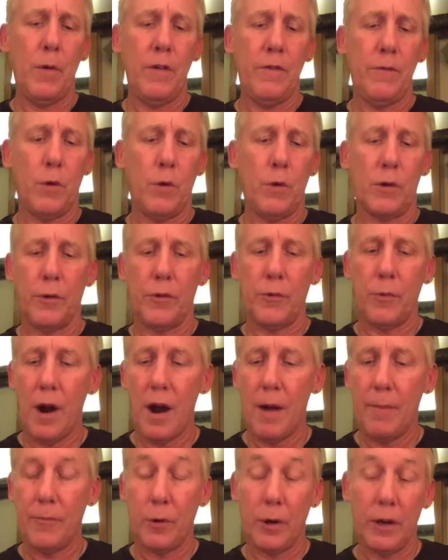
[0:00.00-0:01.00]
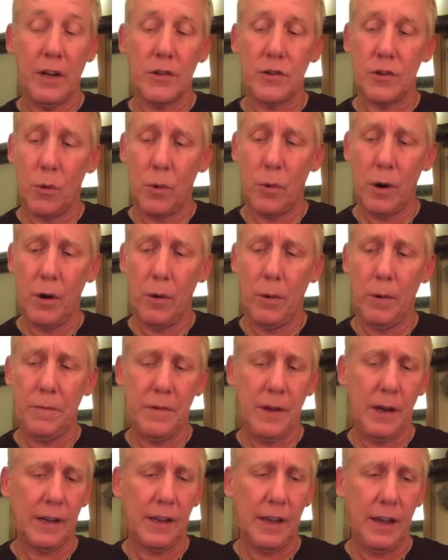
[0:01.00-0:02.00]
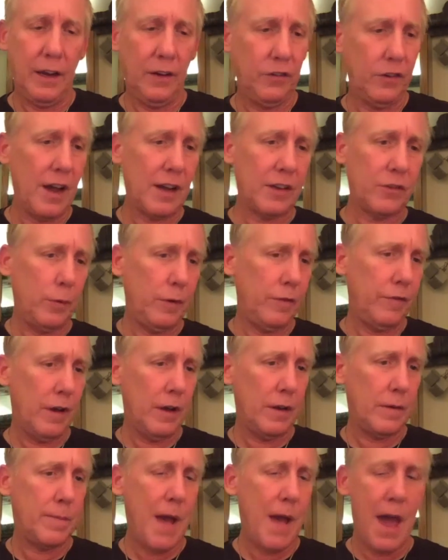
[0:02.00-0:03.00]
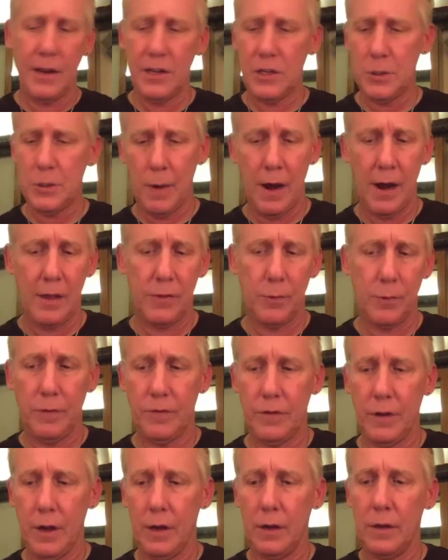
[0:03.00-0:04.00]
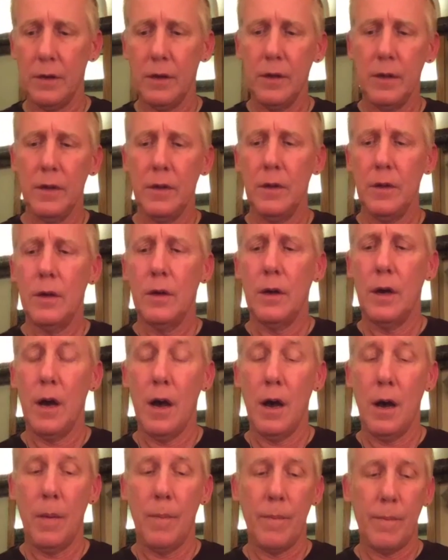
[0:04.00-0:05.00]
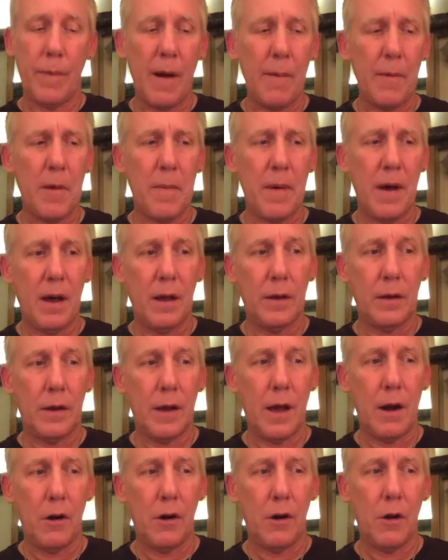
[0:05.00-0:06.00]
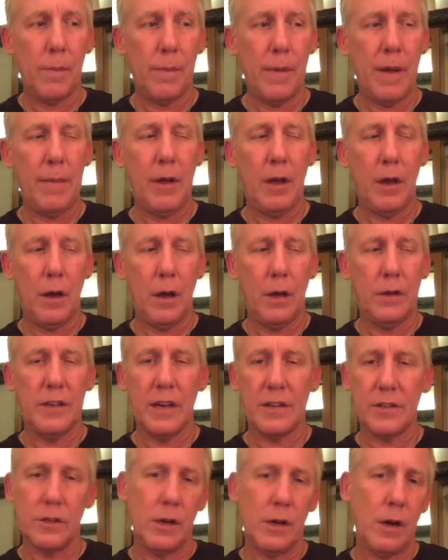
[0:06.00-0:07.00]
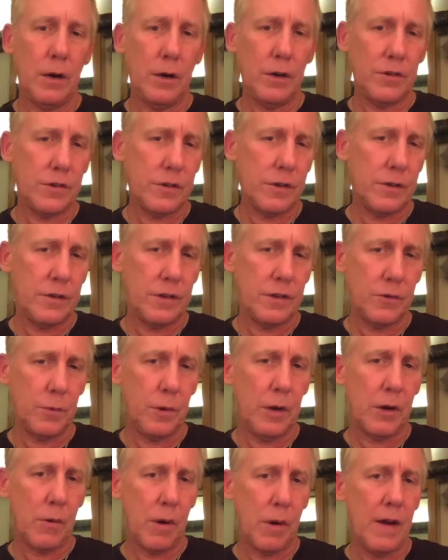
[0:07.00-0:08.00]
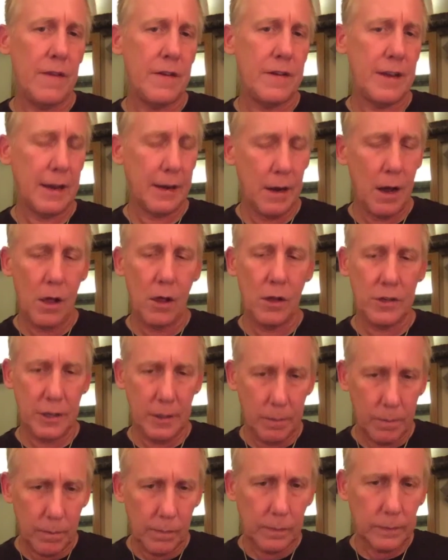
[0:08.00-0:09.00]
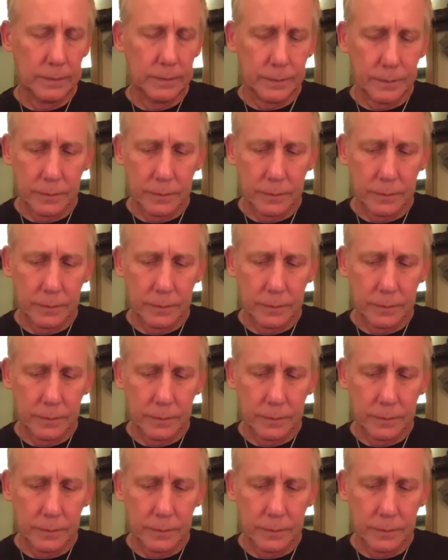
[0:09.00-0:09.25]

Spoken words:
But we've worked with Rob 3 years in a row. We've done King's X, we've done Patti Smythe, we've done probably about, maybe a dozen artists since we acquired the technology.